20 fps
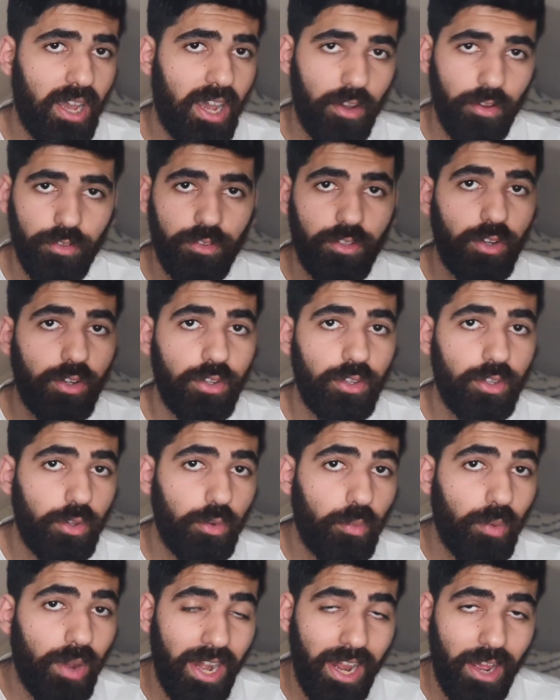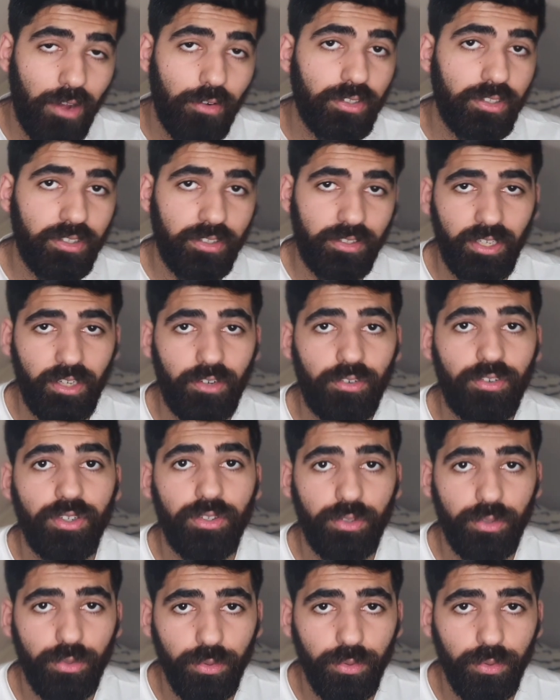I'll tell you, when I was in secondary
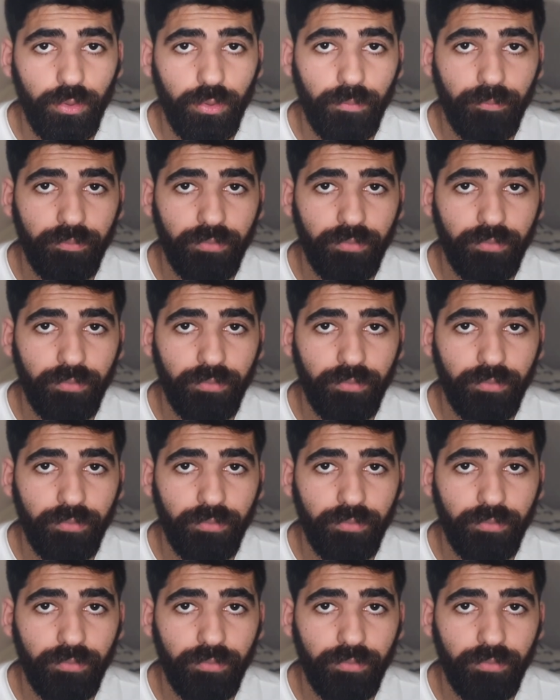school,